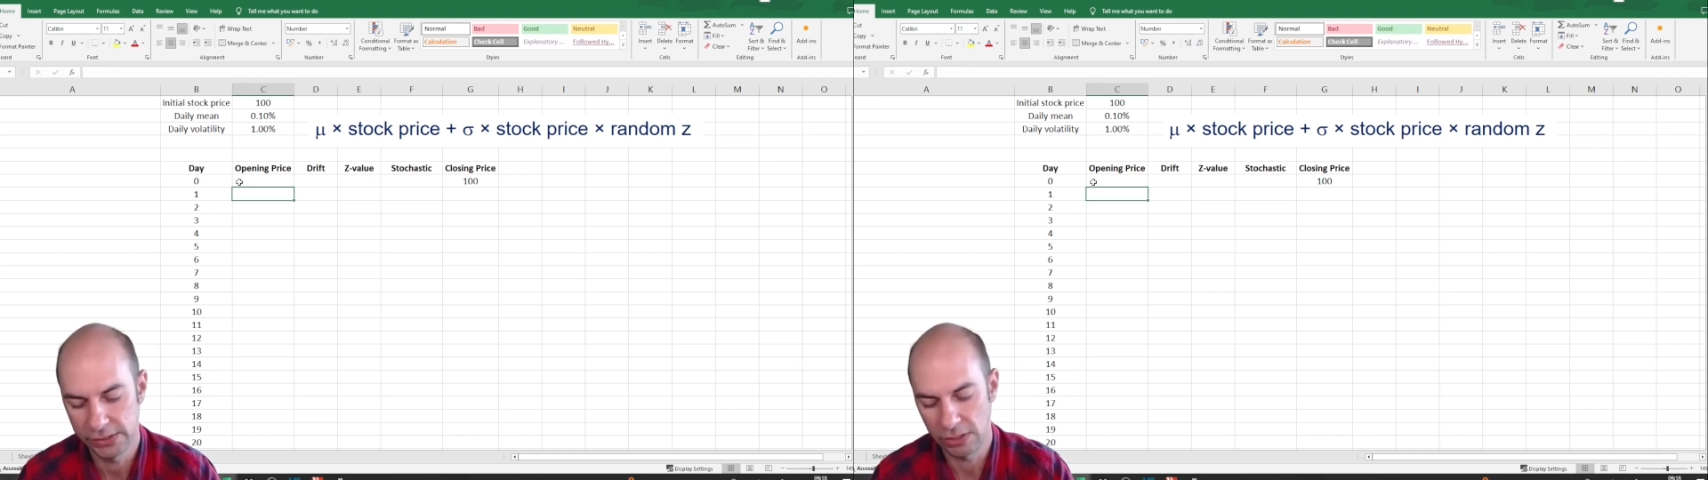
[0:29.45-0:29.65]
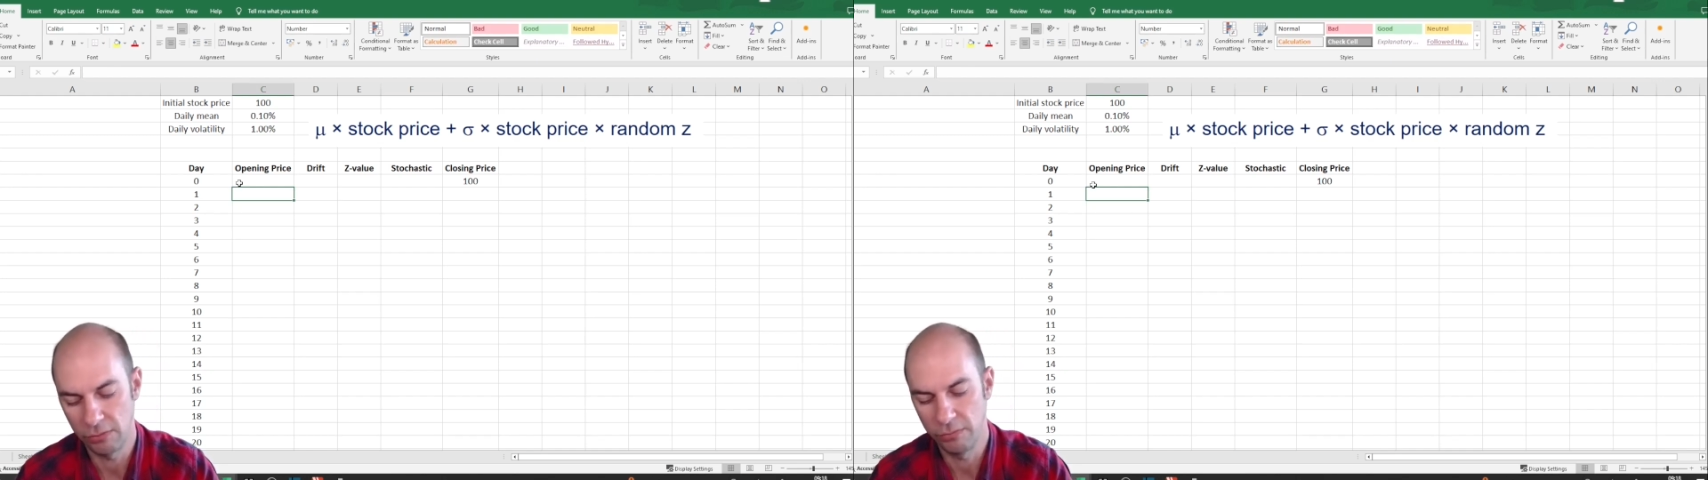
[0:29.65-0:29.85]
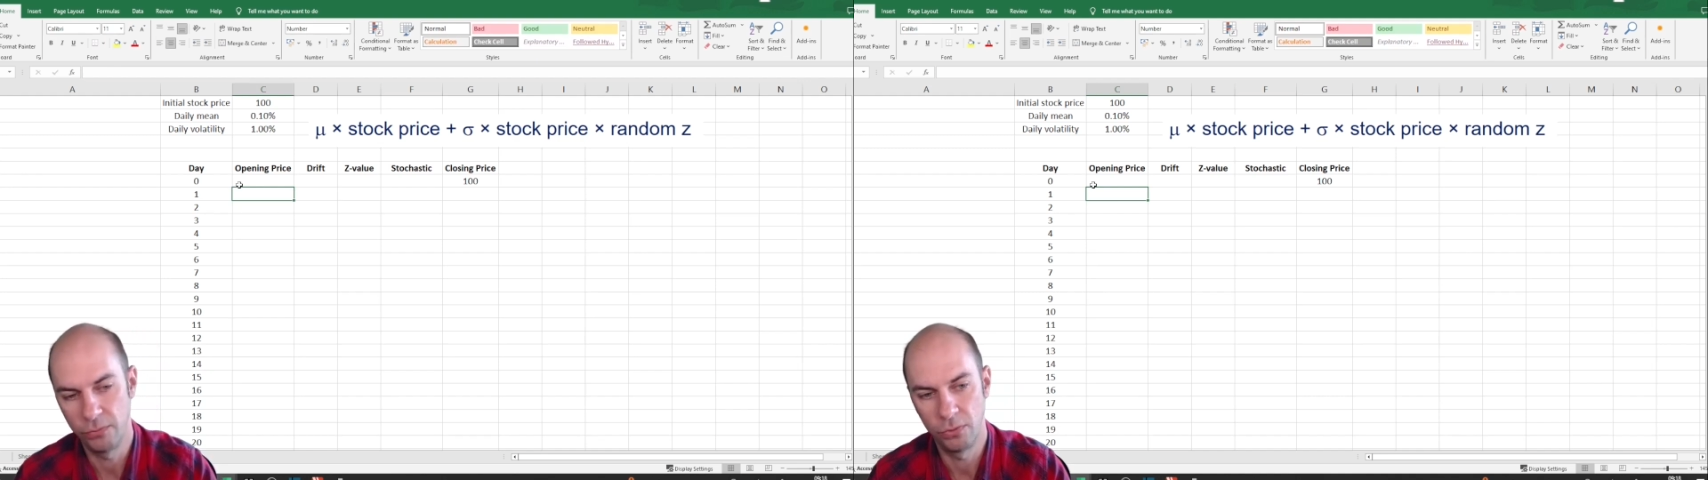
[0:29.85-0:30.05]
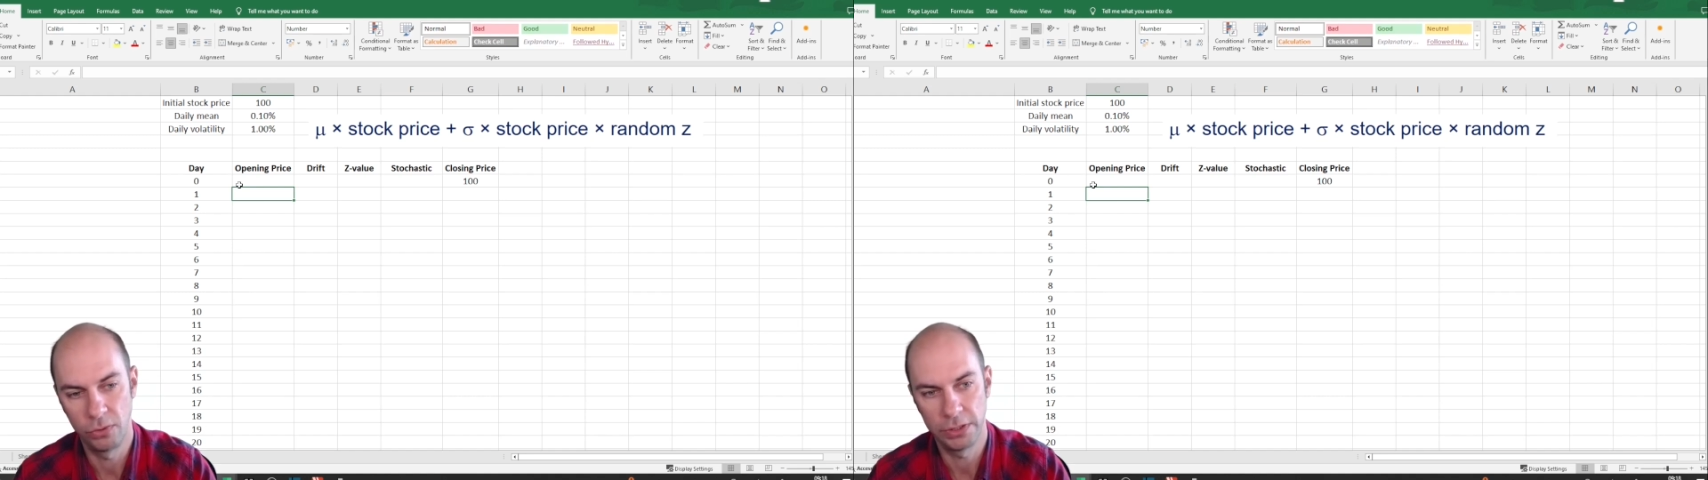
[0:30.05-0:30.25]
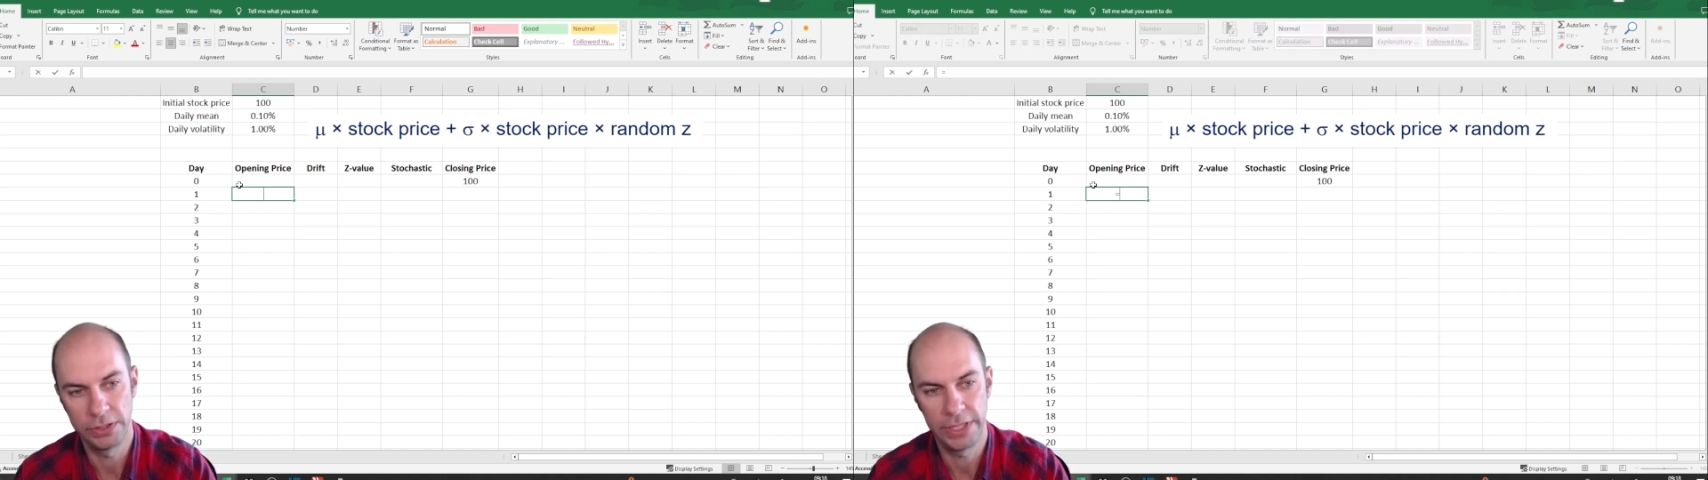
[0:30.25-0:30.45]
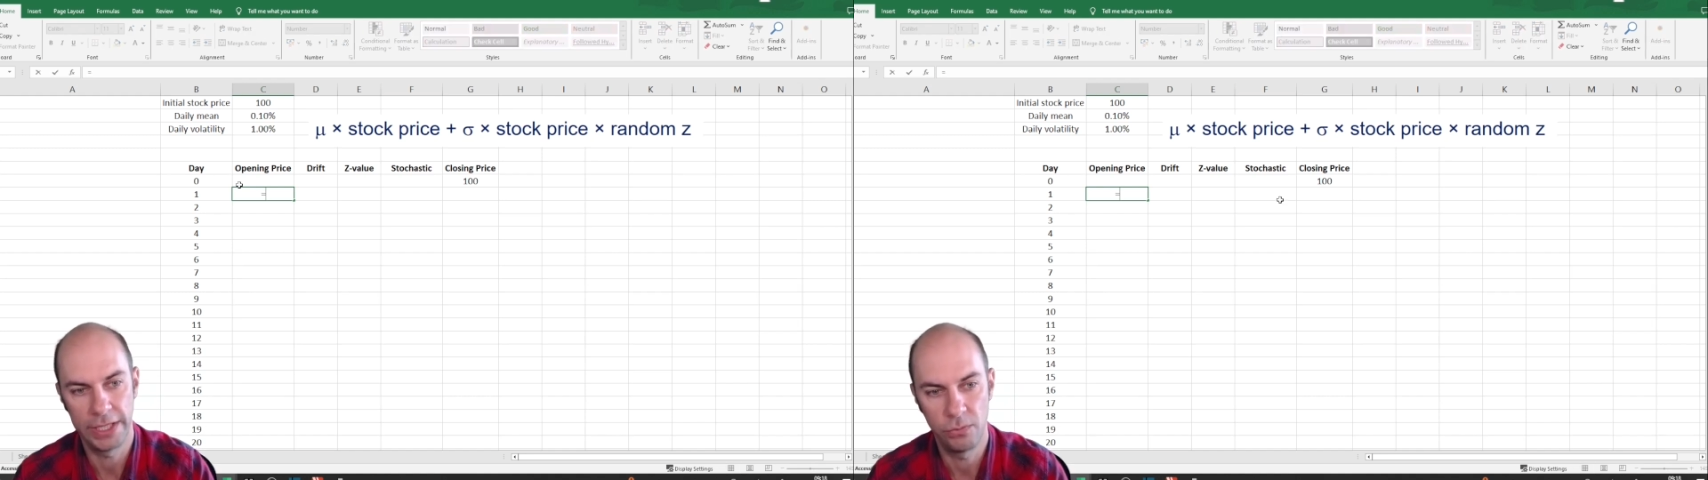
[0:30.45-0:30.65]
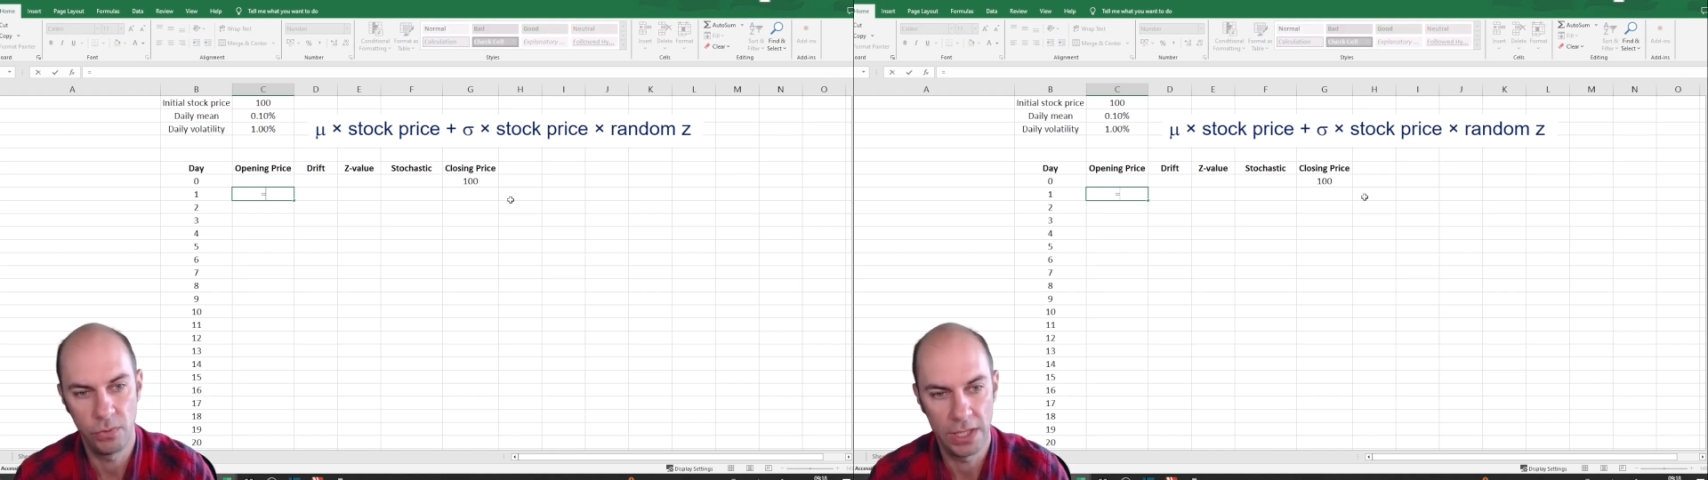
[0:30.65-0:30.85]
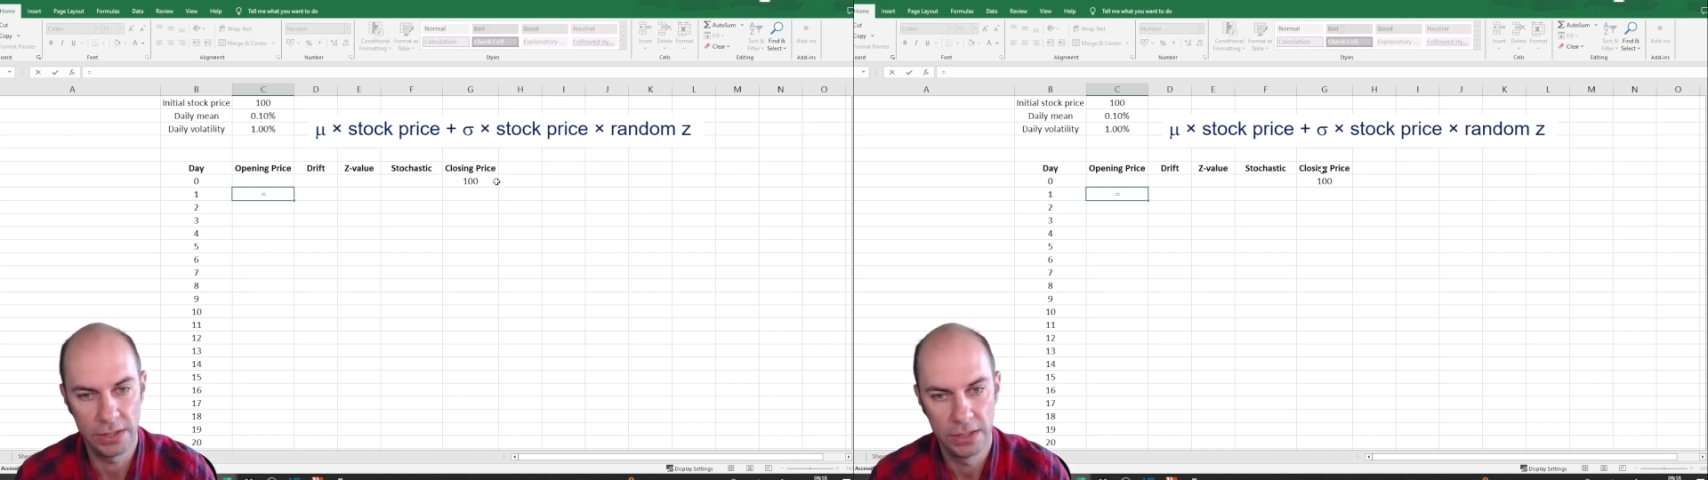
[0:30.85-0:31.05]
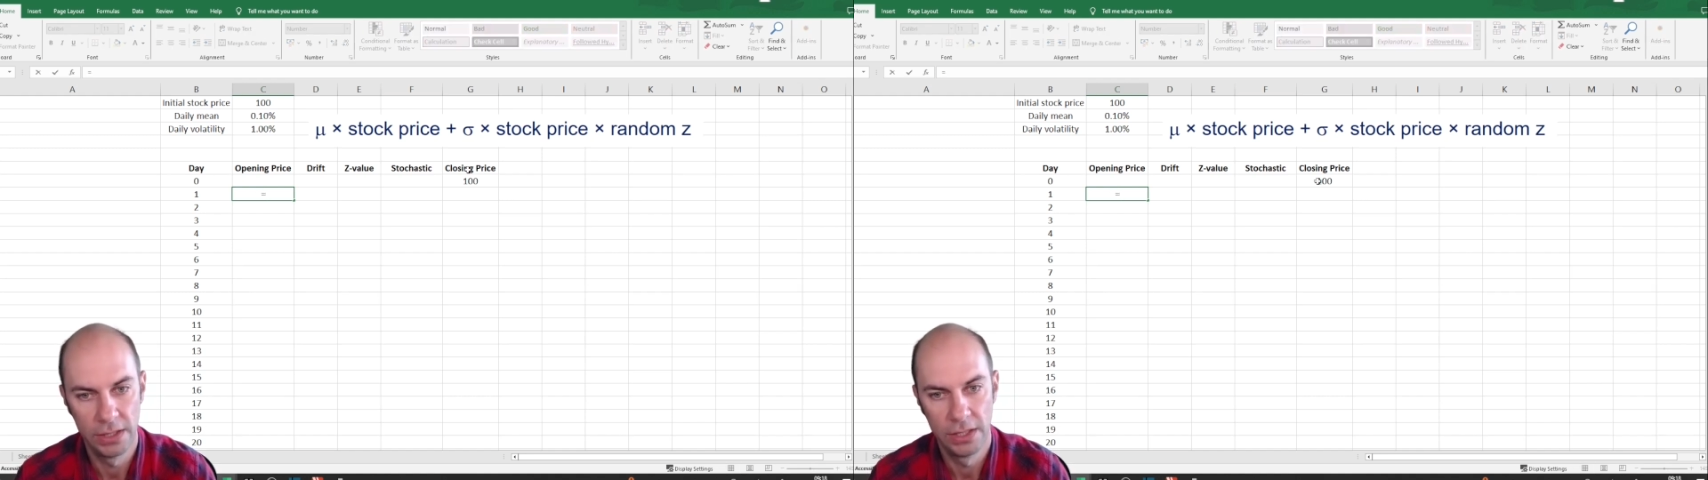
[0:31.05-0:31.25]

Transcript: So for day one,